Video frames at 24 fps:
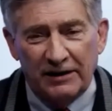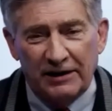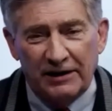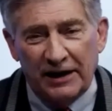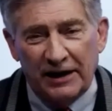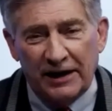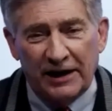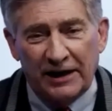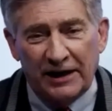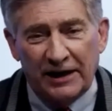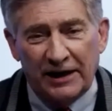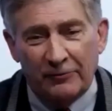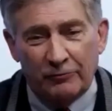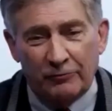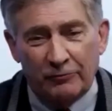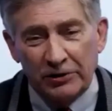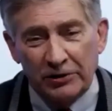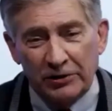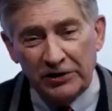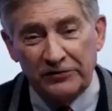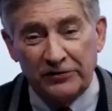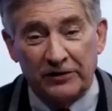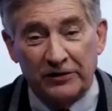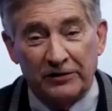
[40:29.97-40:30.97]
a
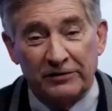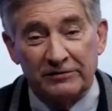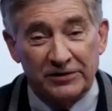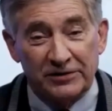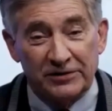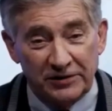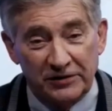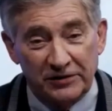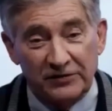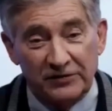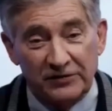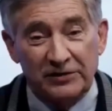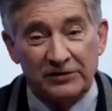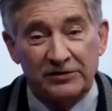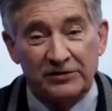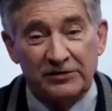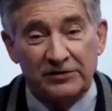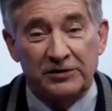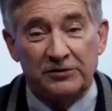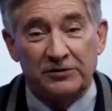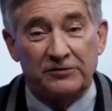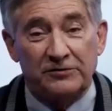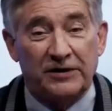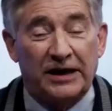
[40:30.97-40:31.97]
reason to
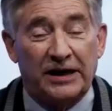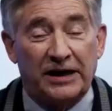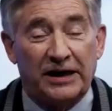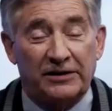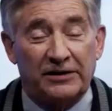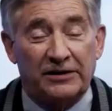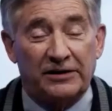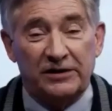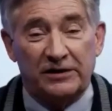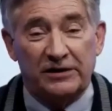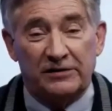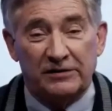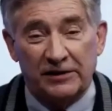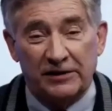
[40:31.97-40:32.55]
discontinue vaccines.